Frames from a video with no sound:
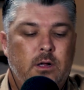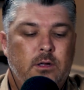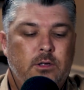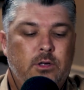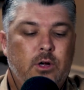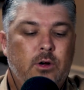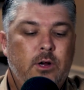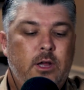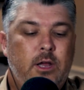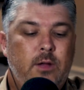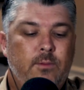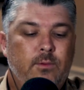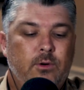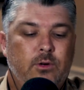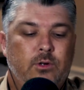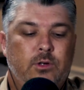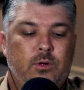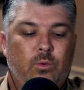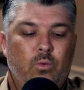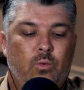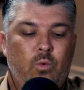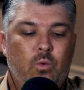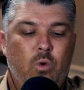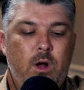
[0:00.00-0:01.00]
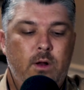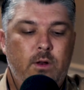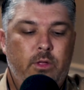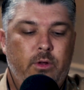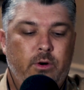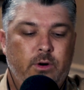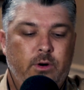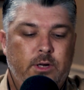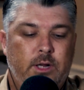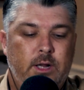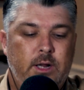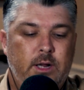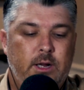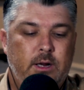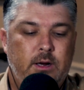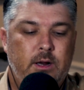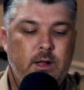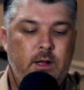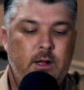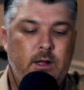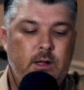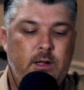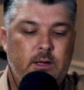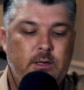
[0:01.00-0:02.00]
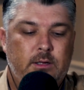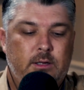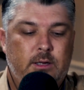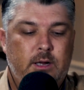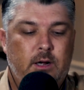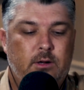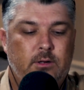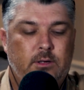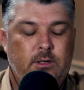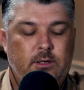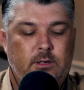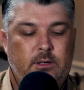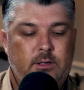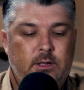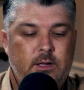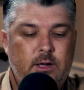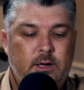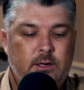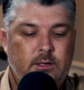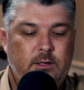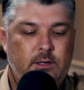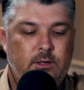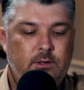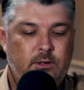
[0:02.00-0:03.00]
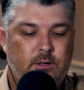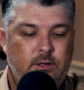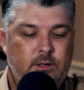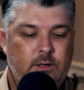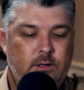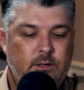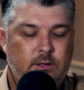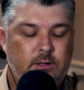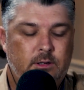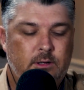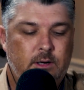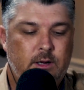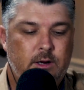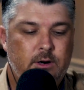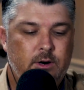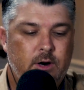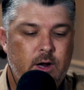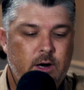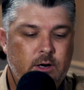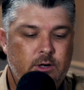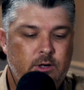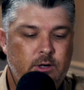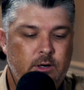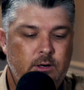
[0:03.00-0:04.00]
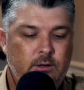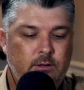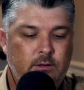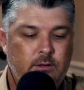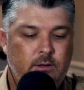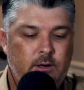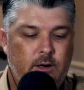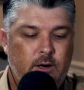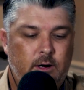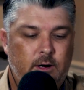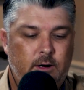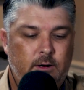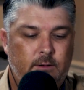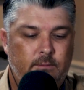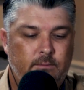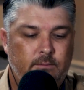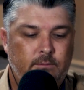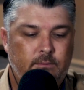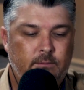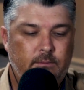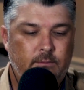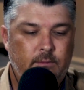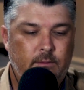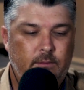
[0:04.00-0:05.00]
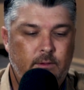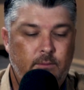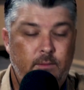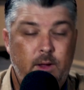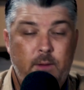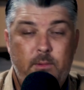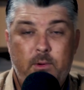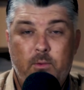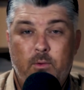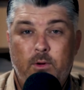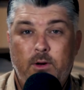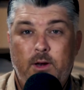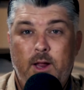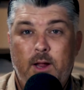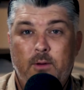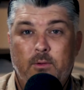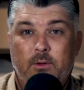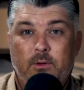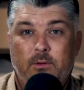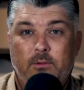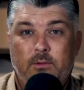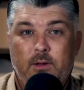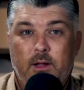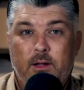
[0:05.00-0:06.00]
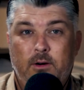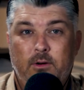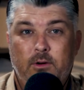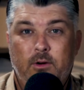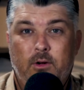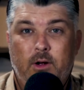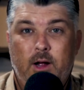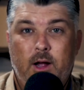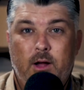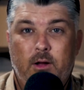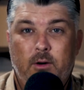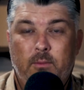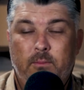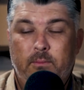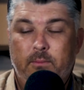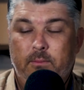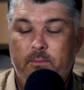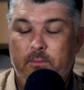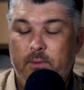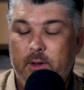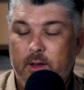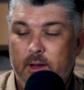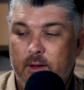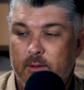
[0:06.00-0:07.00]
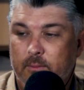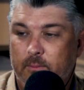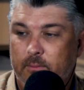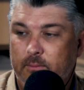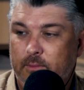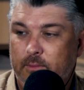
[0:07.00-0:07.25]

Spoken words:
So Hebrews 1:13 tells us this. There's this introduction. Maybe one day I don't know how to be a